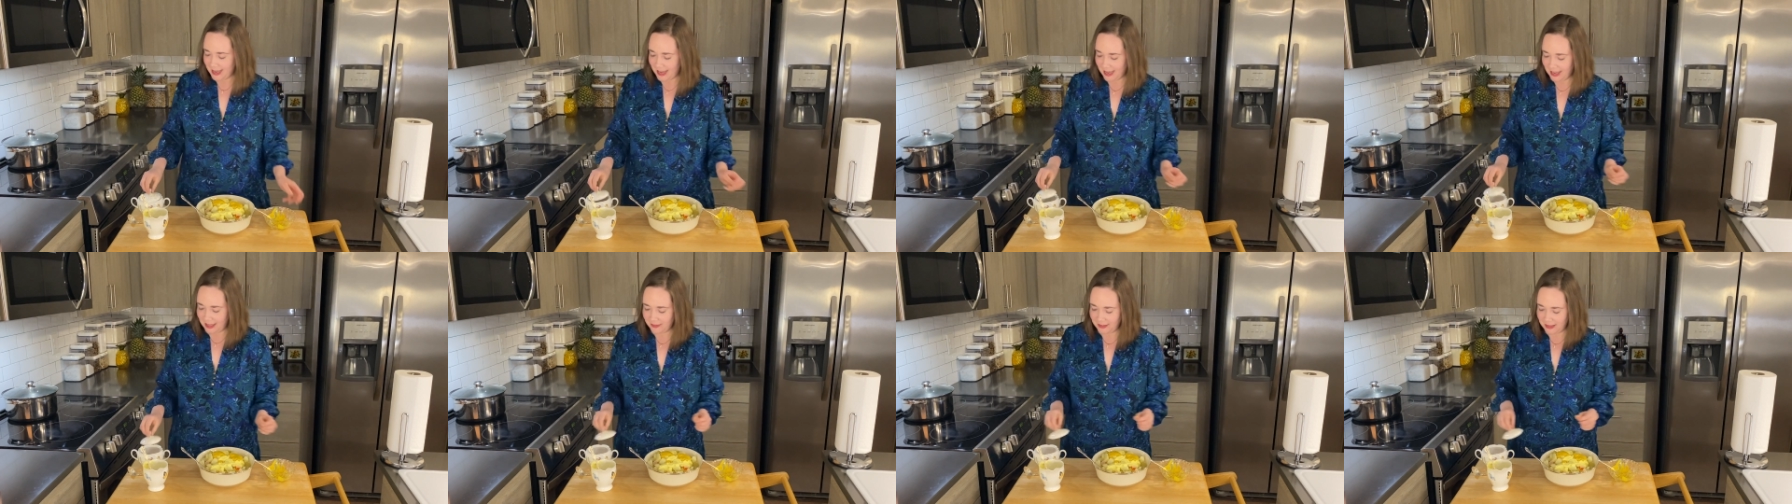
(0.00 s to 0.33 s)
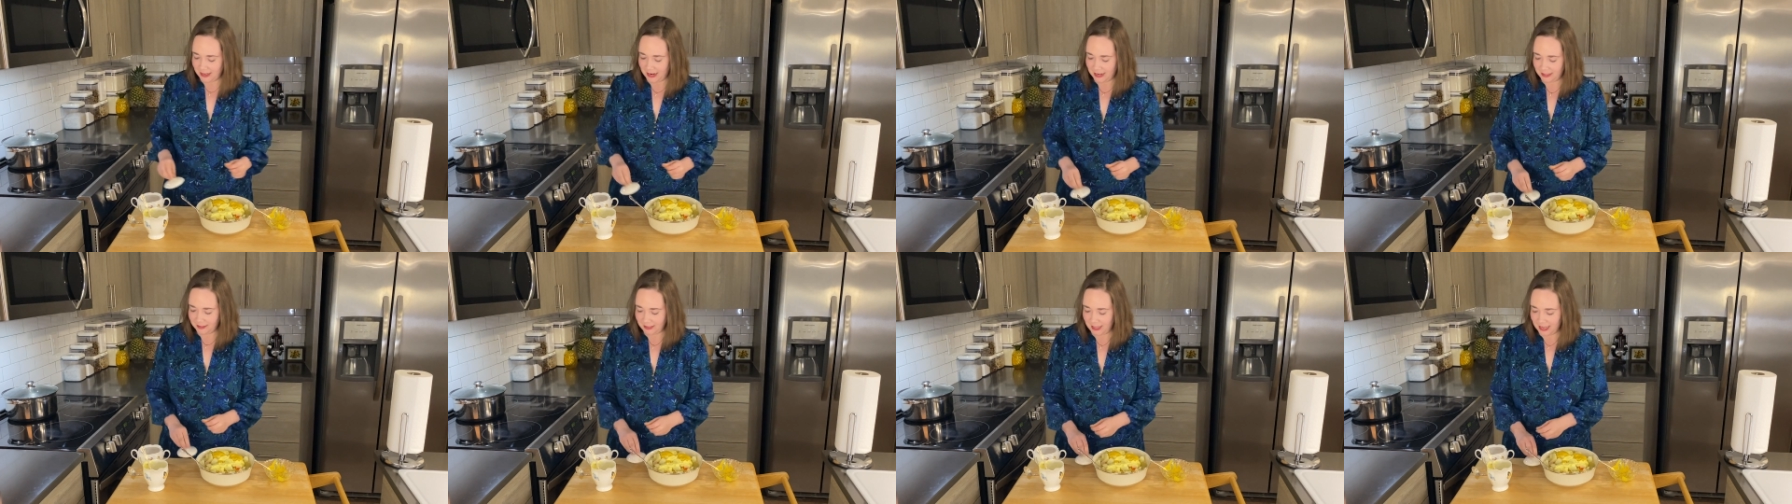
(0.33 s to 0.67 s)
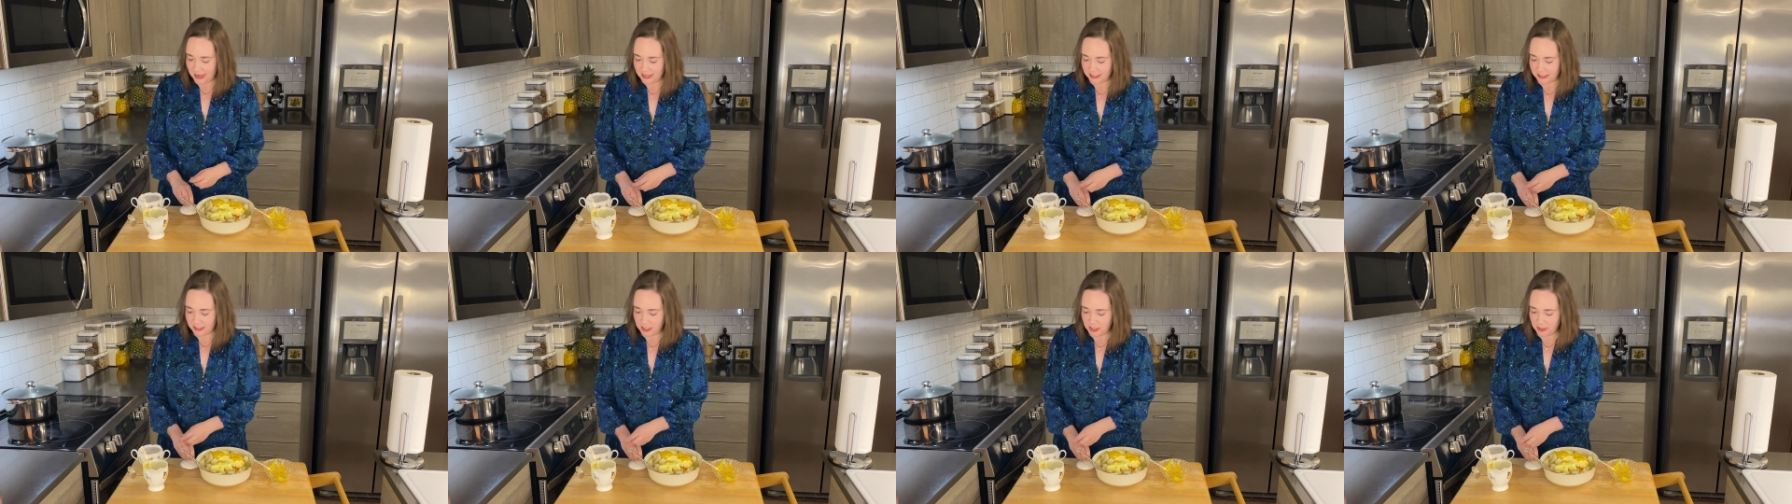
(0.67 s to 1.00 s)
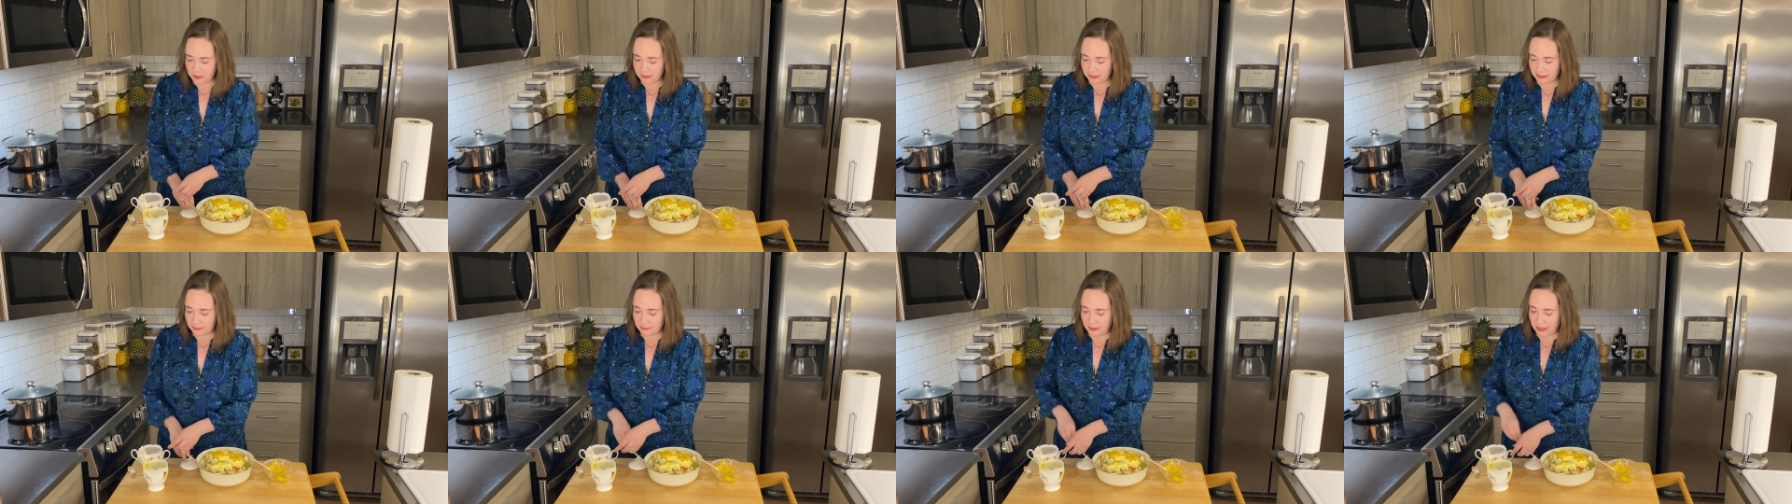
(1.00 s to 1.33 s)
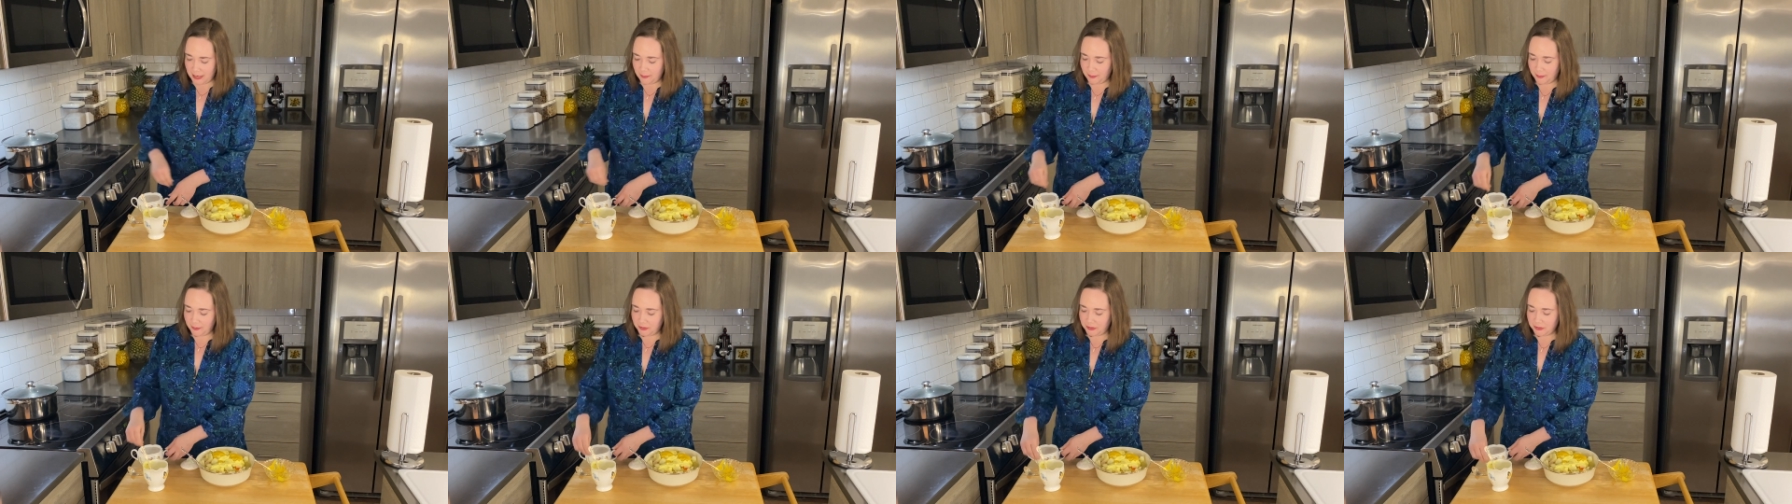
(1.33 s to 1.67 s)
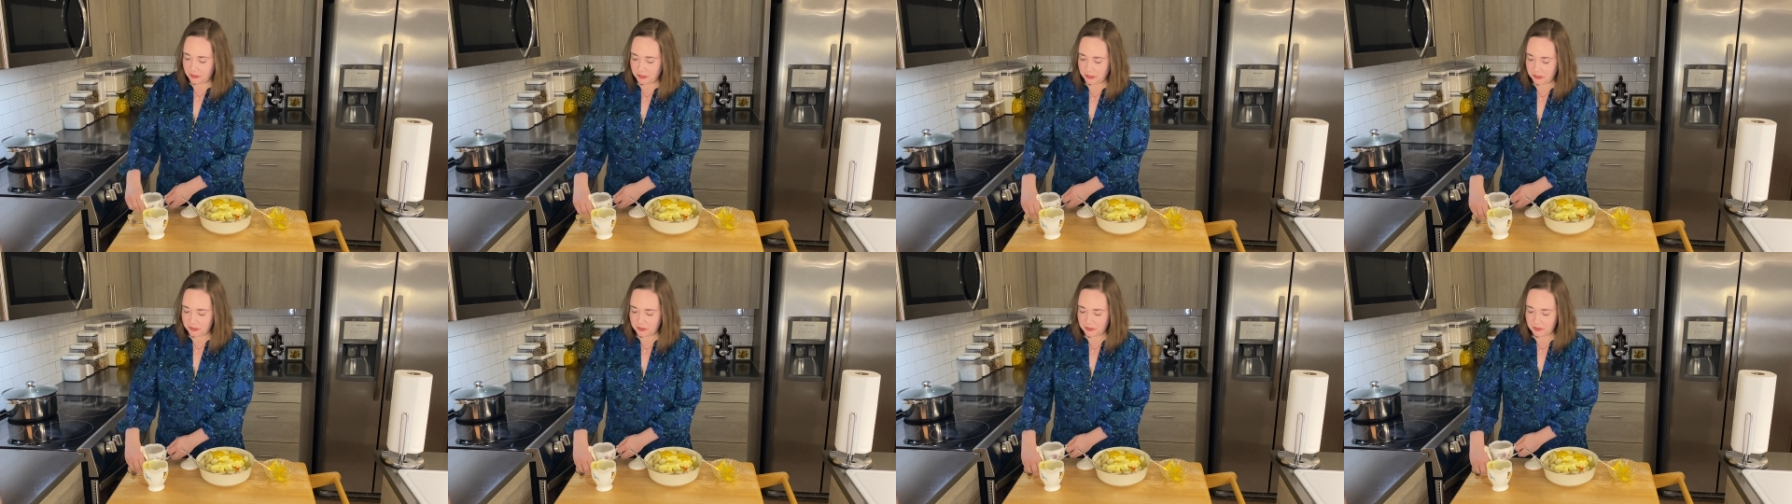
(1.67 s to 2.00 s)
And then I like to use maple
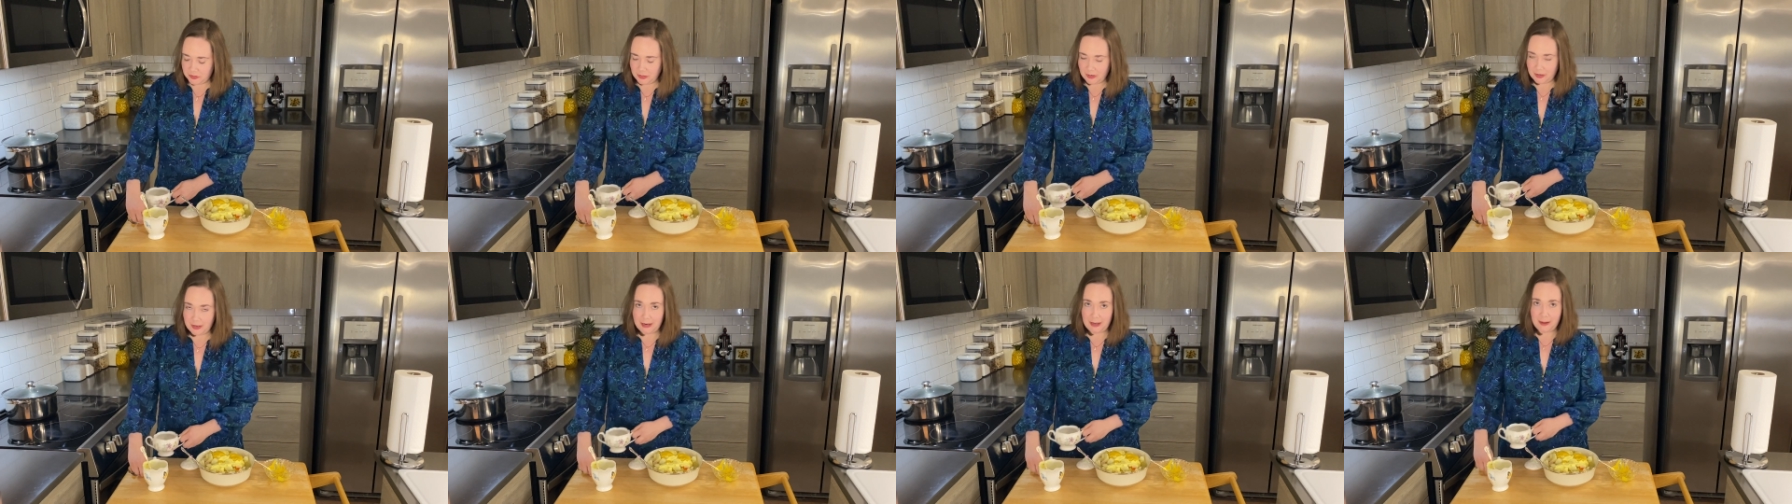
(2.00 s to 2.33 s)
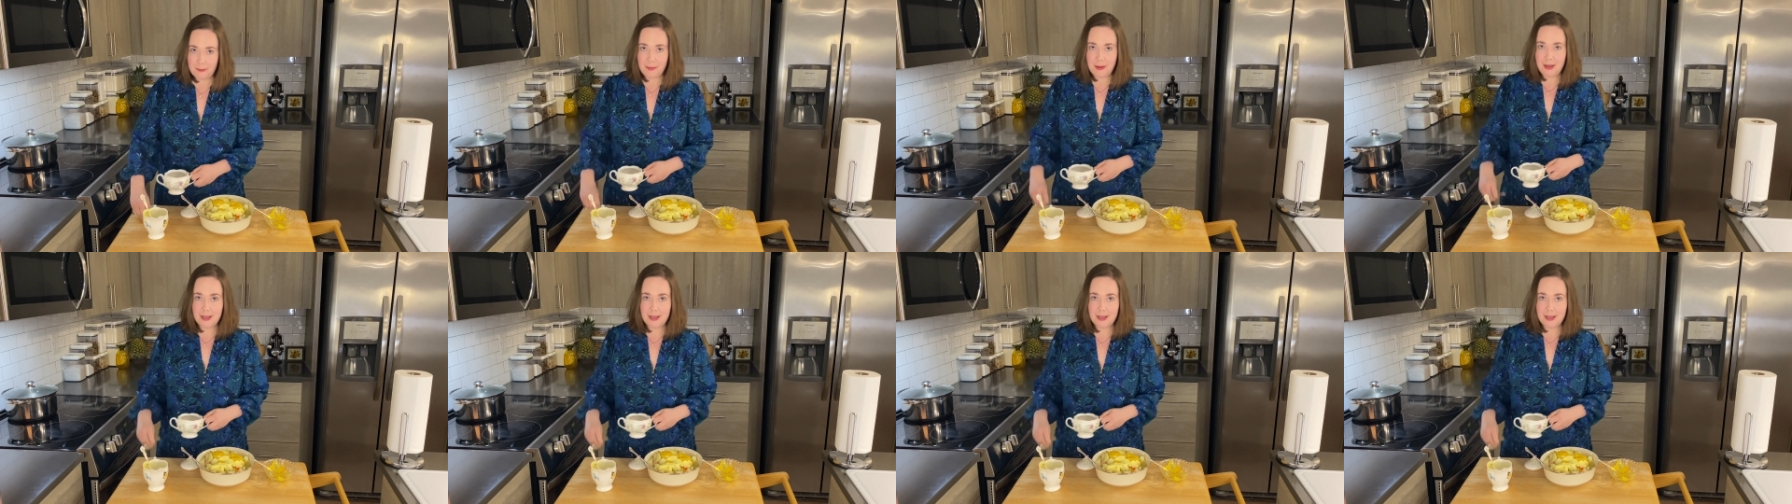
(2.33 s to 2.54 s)
syrup